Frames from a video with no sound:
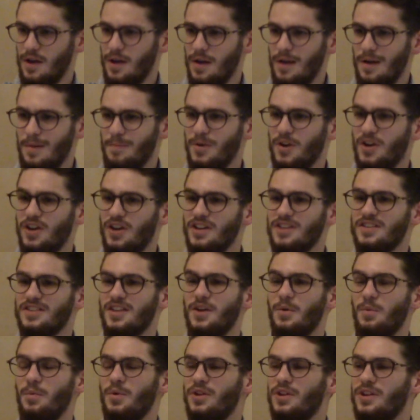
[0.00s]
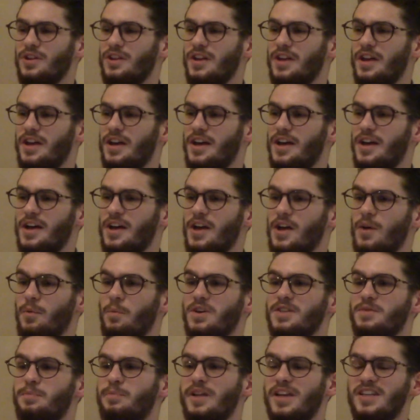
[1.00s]
because it
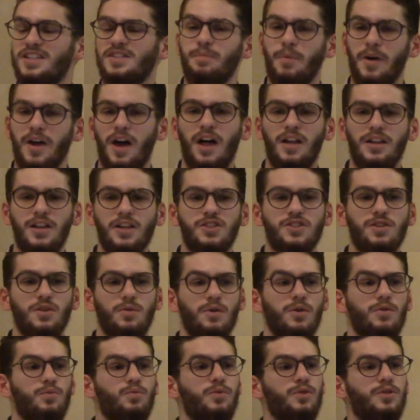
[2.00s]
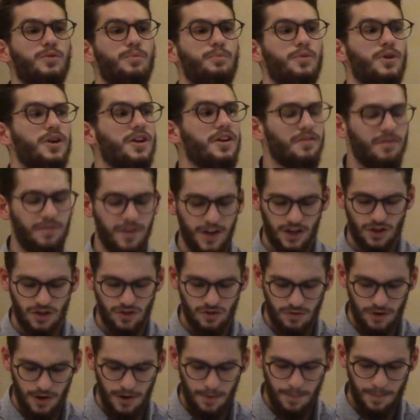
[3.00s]
was blessed by Allah, so it would bring
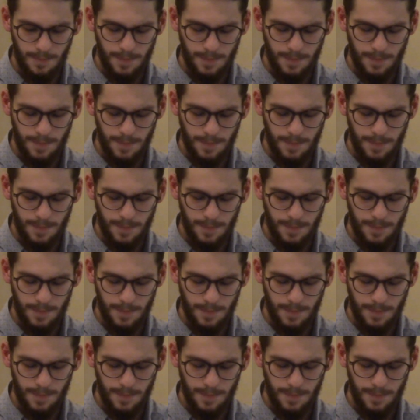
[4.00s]
victory.